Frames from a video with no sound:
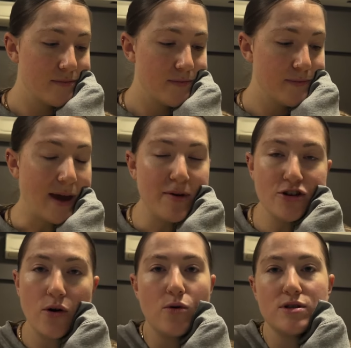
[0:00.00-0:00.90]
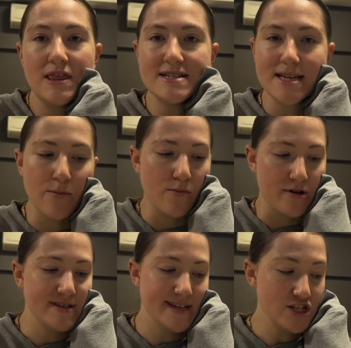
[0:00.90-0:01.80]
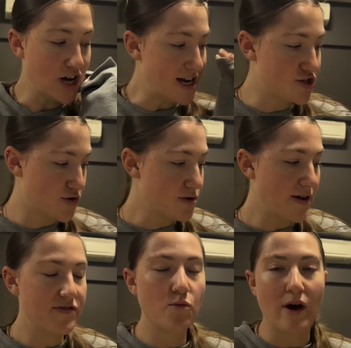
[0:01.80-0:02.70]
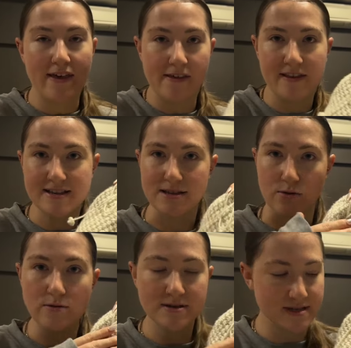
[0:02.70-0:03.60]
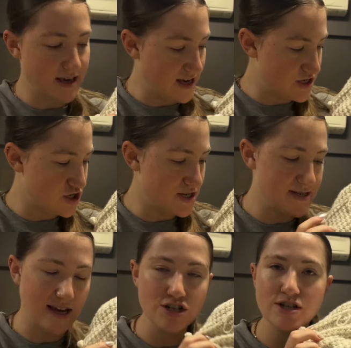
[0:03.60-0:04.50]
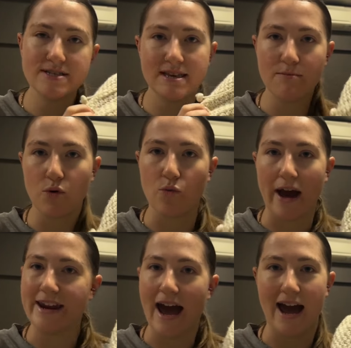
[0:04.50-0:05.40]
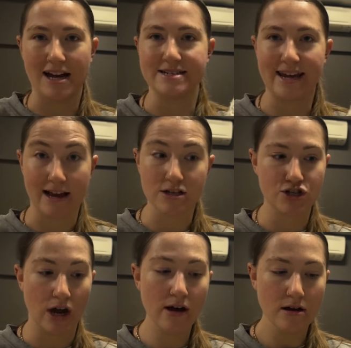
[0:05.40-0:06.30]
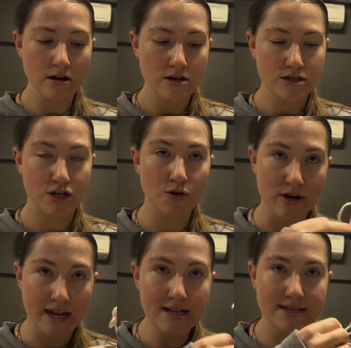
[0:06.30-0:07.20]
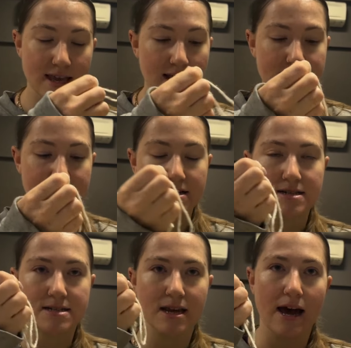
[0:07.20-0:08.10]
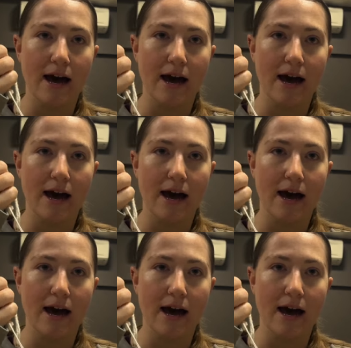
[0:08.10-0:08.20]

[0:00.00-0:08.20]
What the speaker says: Maybe not all in this double moss stitch. I do love the way that this looks. It's just such a simple way to add texture to your knits that isn't